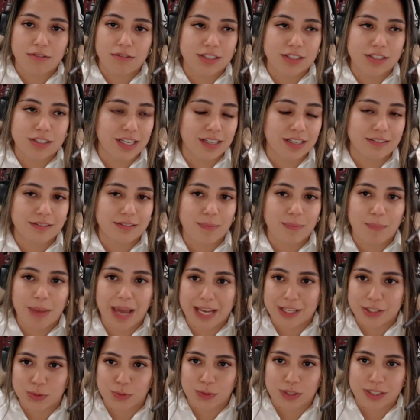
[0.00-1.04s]
ever send
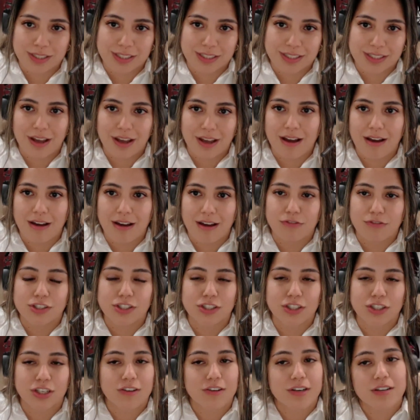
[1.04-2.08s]
passwords. For
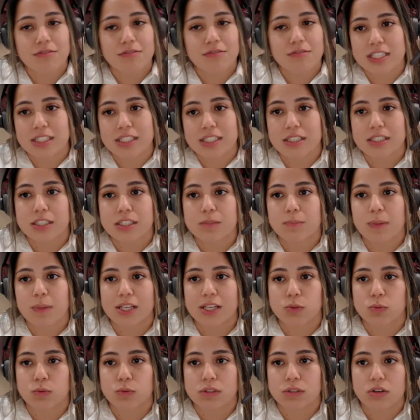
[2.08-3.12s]
security reasons,
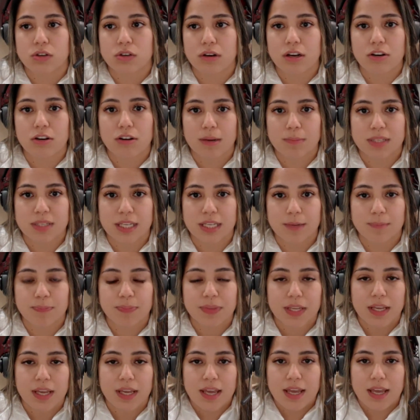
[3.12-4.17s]
passwords are encrypted.
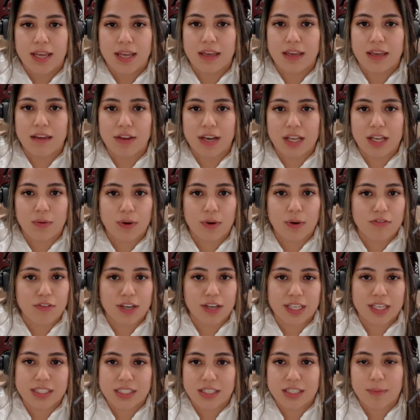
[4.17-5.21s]
If anyone
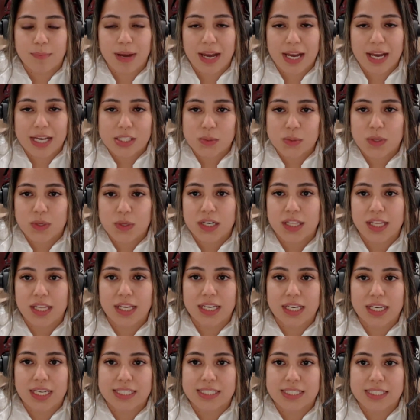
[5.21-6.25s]
forgets their password,
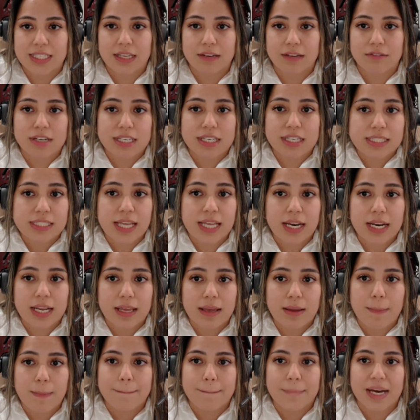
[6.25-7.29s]
they can easily reset
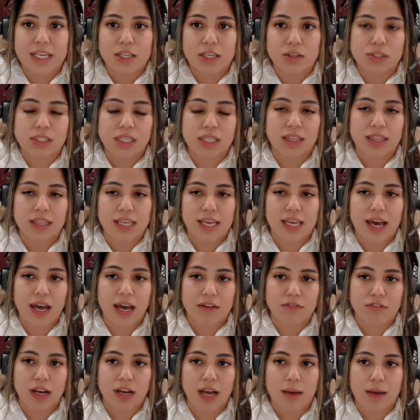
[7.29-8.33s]
it by using the
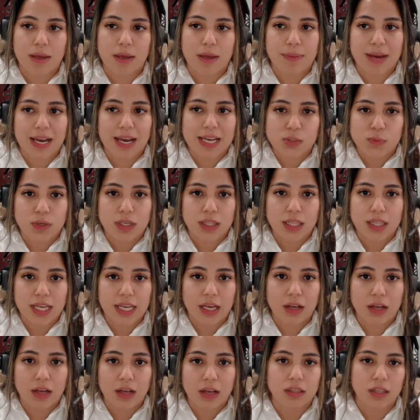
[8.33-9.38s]
I forgot my password
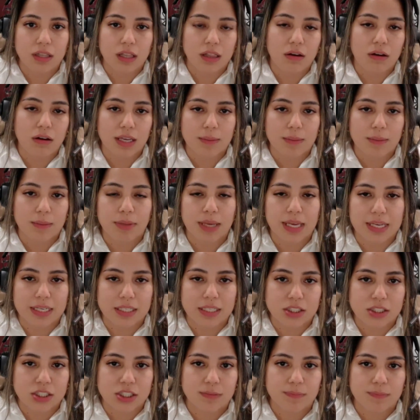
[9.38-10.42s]
link on the login
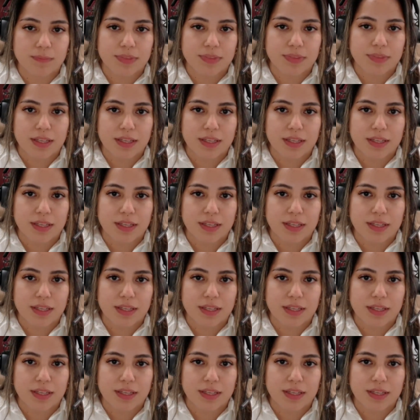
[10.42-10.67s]
page.